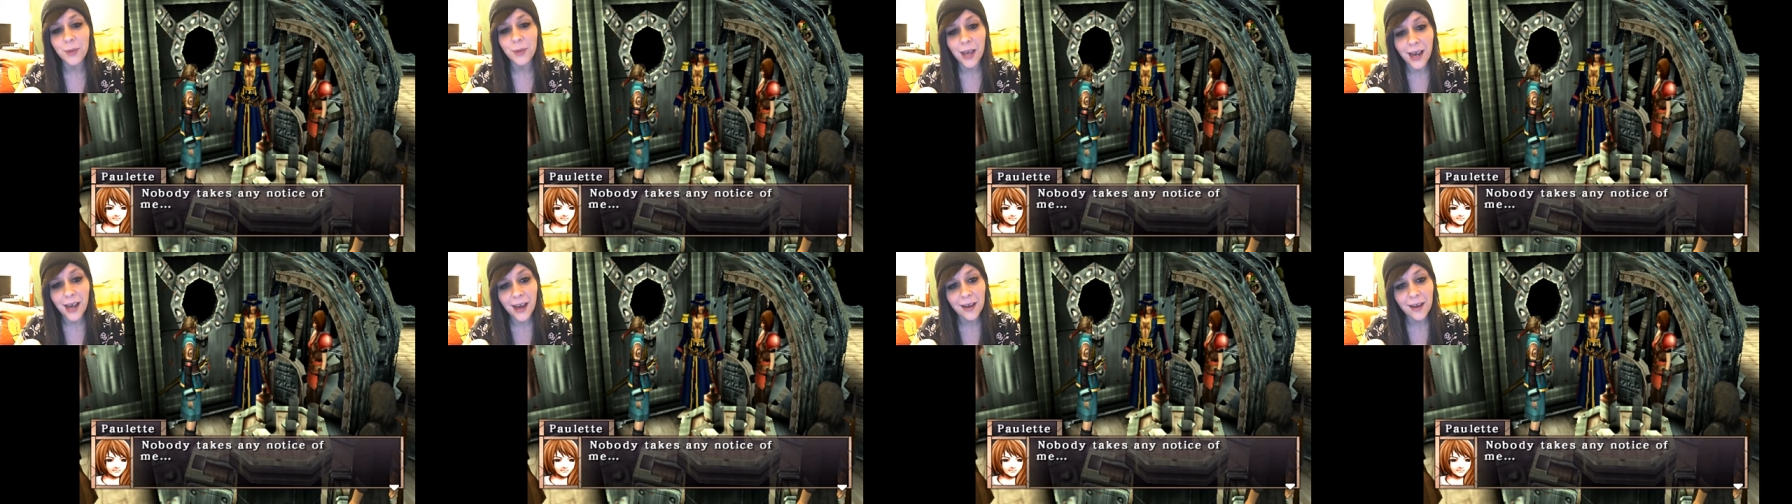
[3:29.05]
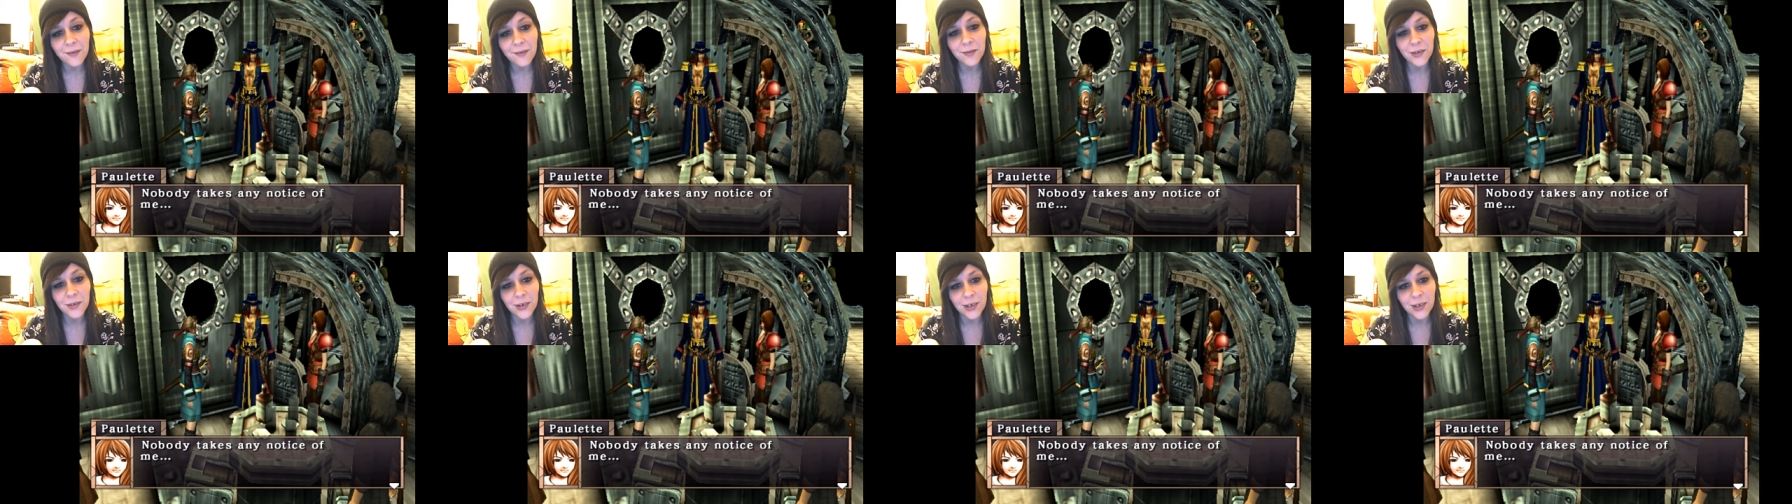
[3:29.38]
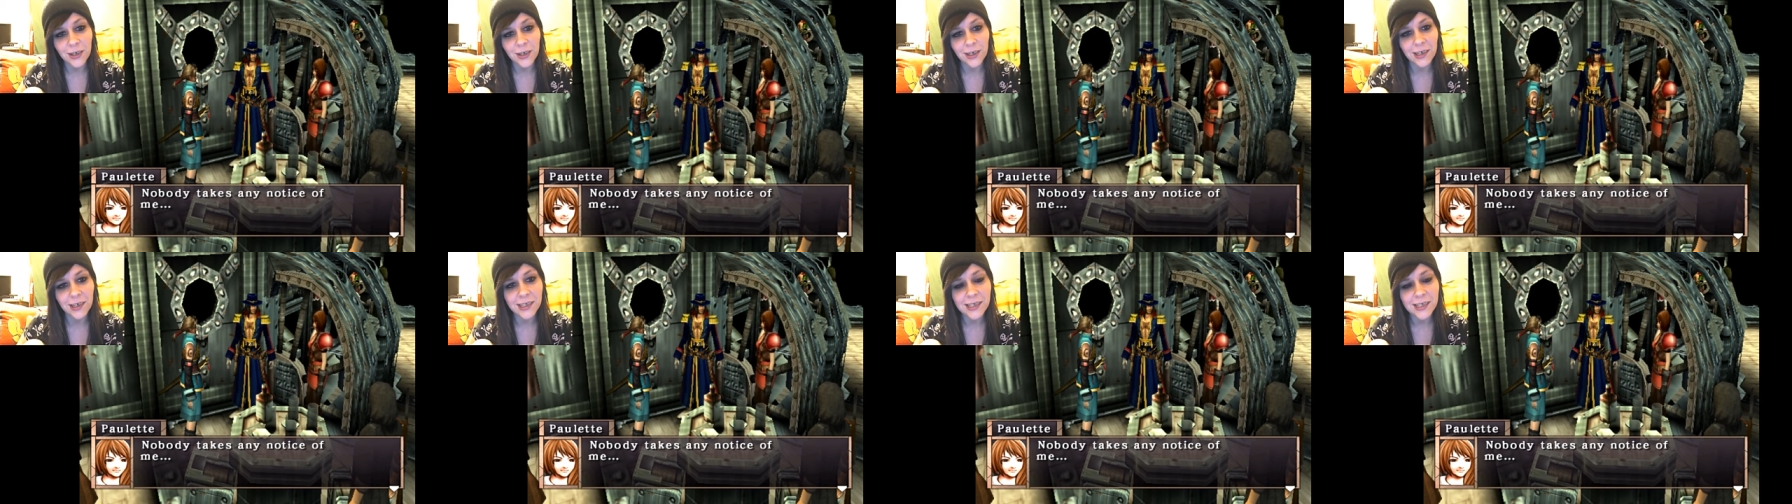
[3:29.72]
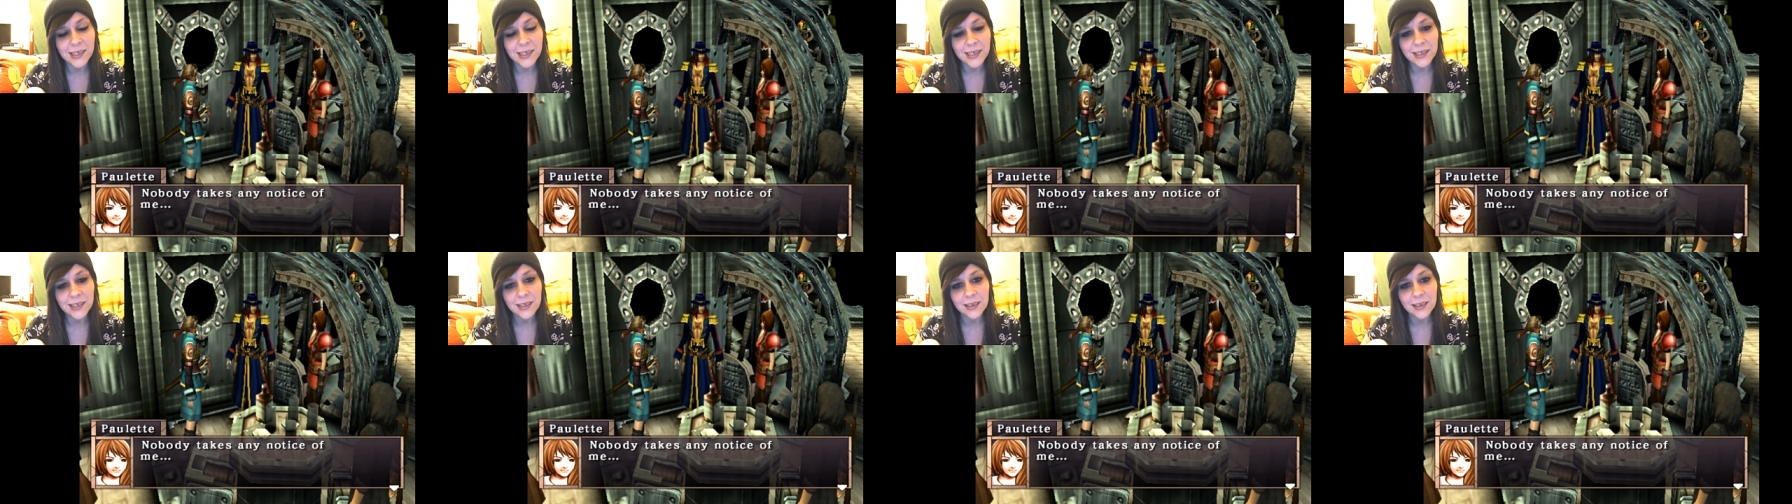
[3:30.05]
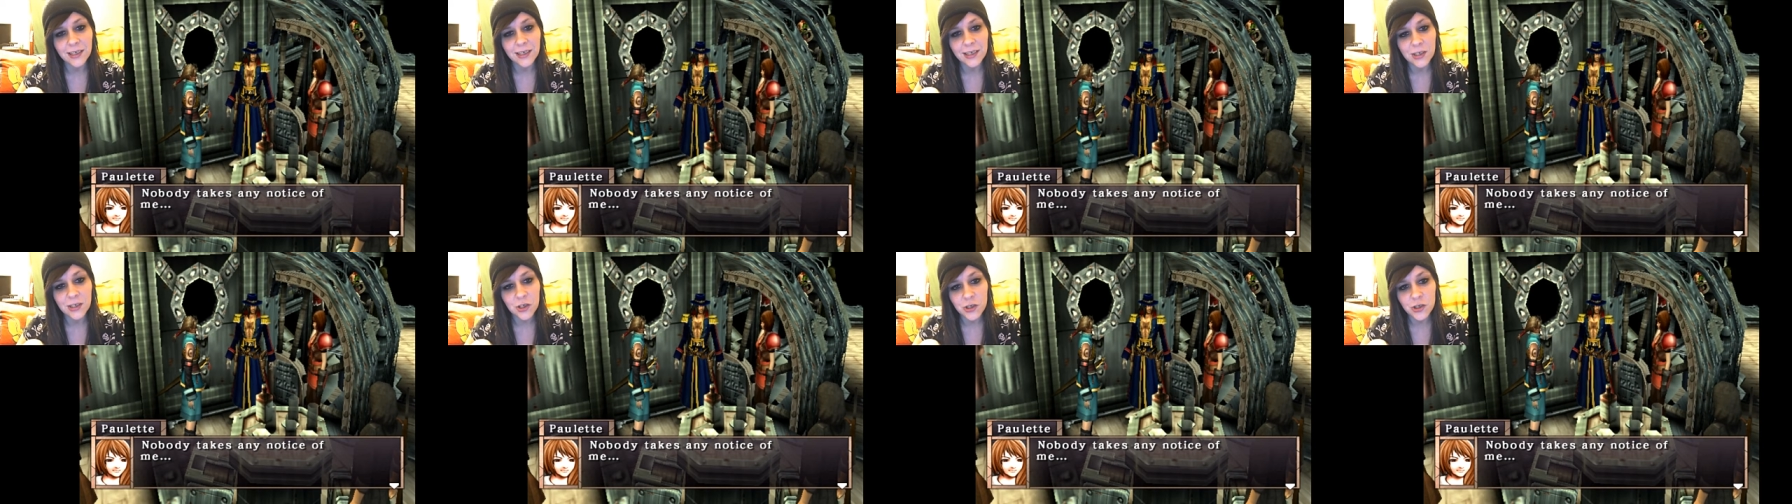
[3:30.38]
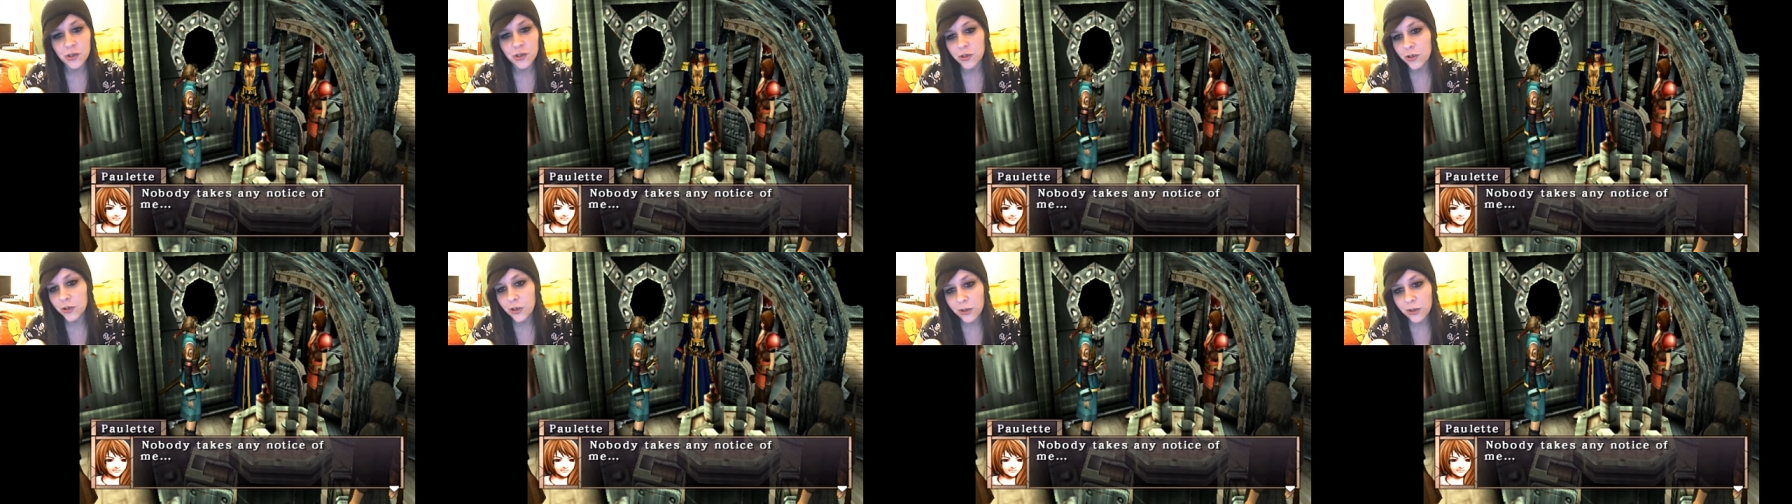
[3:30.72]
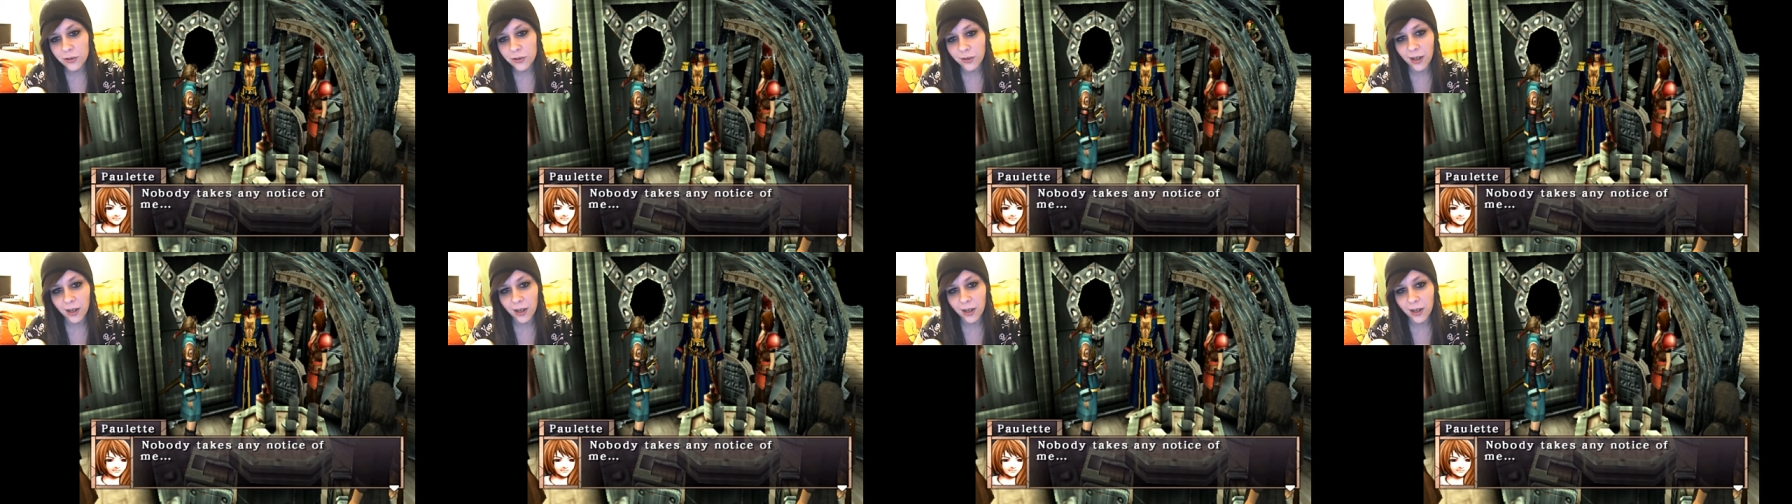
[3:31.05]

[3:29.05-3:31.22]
bad for her. It's true.